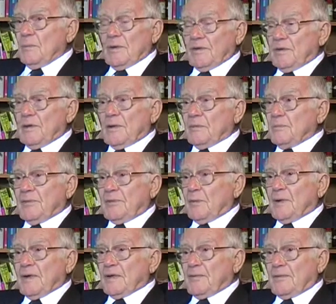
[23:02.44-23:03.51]
wasn't long
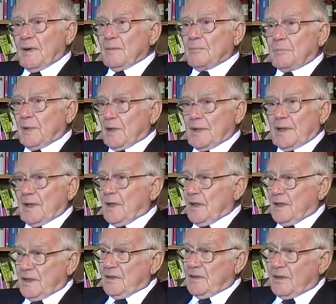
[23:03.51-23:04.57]
before I developed prickly
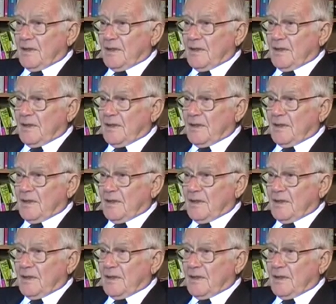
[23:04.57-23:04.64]
heat.